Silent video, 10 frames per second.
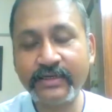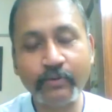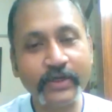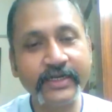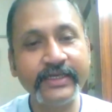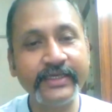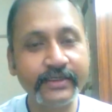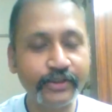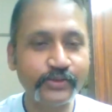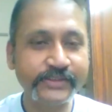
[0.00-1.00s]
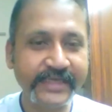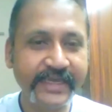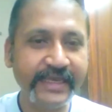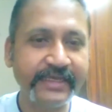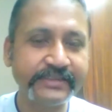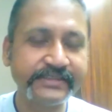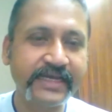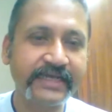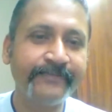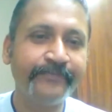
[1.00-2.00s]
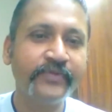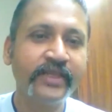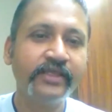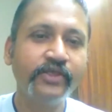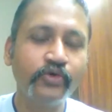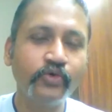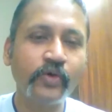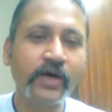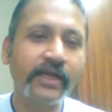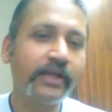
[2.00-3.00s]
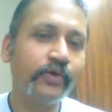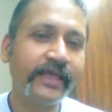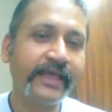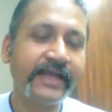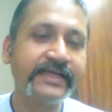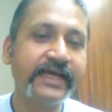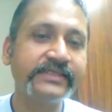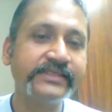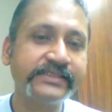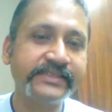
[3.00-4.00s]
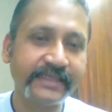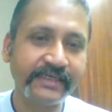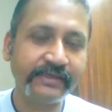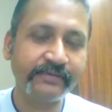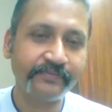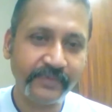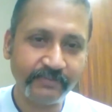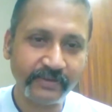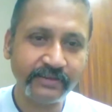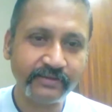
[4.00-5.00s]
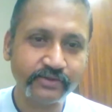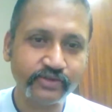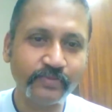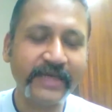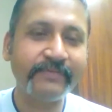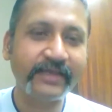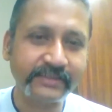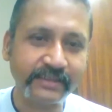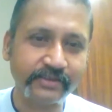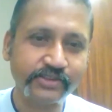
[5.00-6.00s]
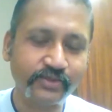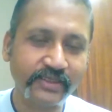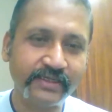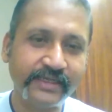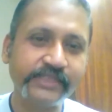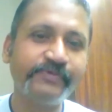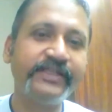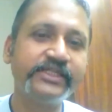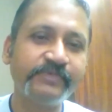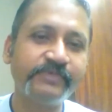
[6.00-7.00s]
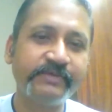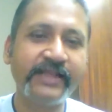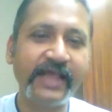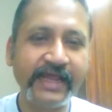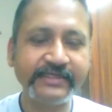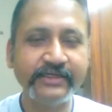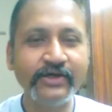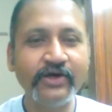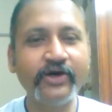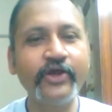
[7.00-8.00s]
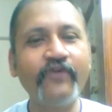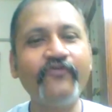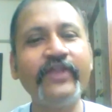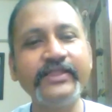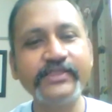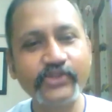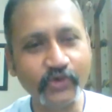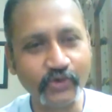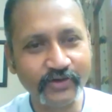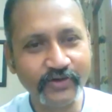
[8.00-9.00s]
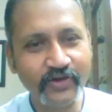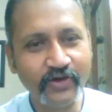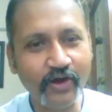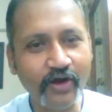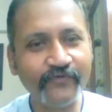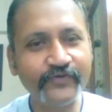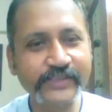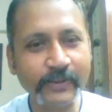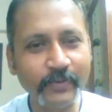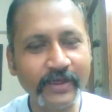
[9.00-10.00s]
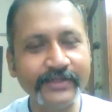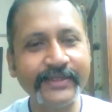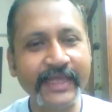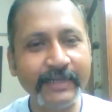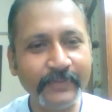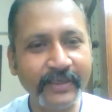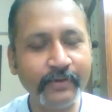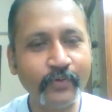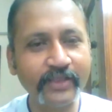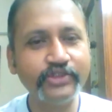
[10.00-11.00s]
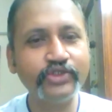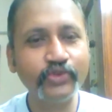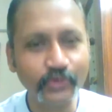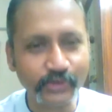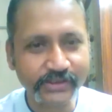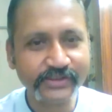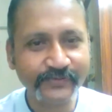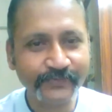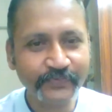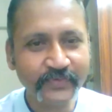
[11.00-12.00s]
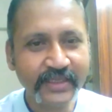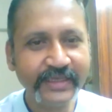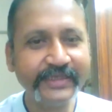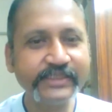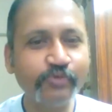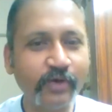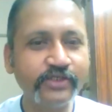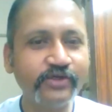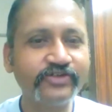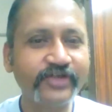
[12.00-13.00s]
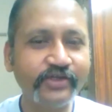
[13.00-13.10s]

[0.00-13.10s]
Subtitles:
what I hear you say is that you are looking at assisting people to buy better. So the experience people had on an offline store of someone helping one choose is what you're trying